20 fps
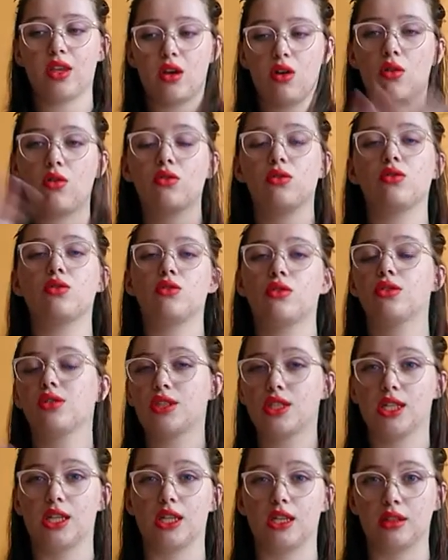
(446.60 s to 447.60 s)
all
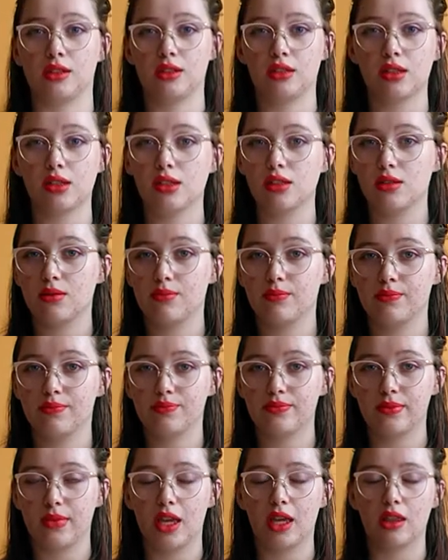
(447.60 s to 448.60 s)
those things,
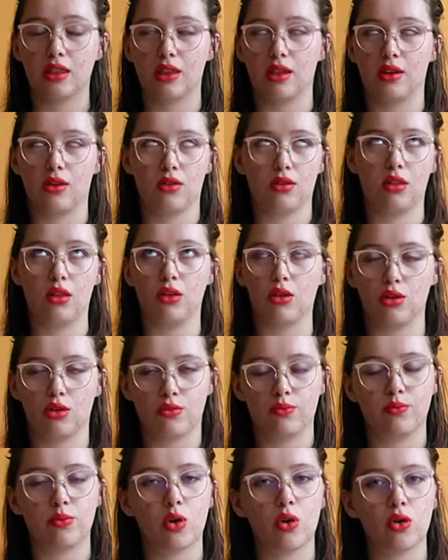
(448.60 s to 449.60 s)
and a lot
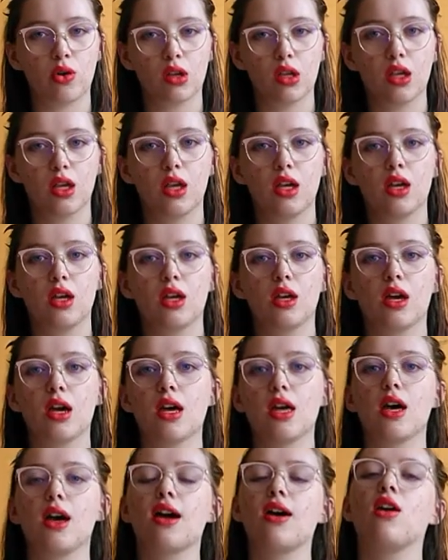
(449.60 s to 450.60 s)
of more
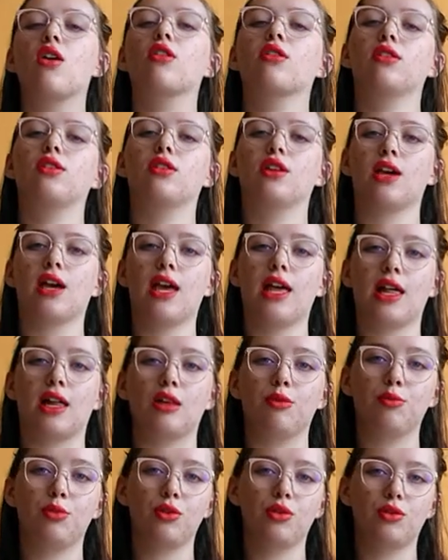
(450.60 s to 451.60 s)
are gonna
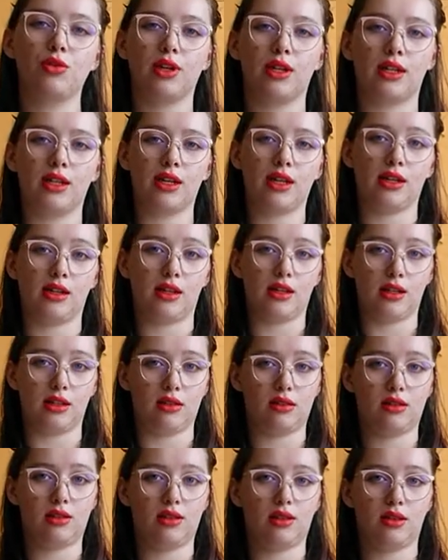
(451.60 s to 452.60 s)
help you and
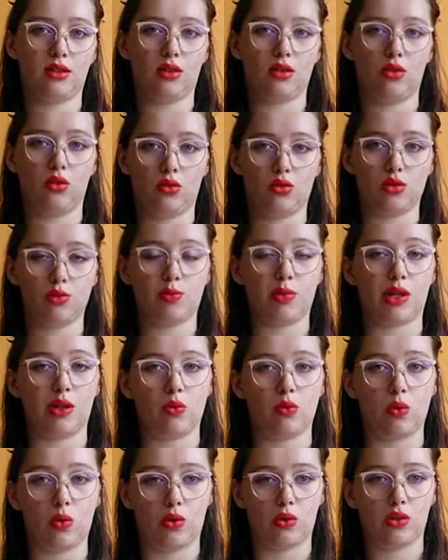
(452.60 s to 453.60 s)
enhance your spell
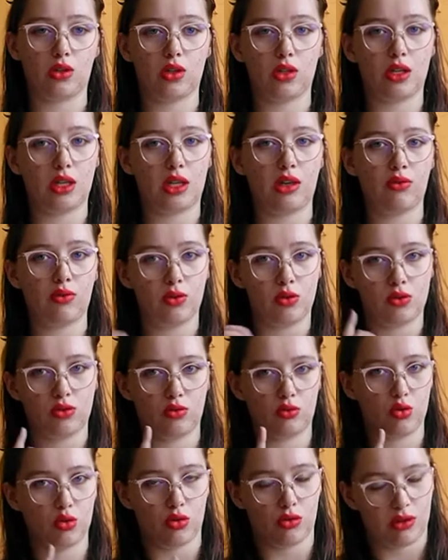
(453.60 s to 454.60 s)
work if
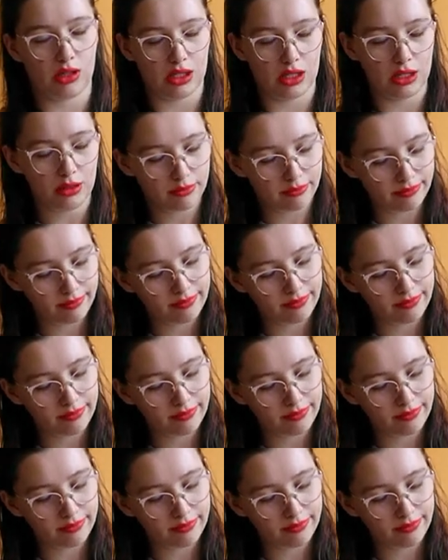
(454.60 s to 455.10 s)
used correctly.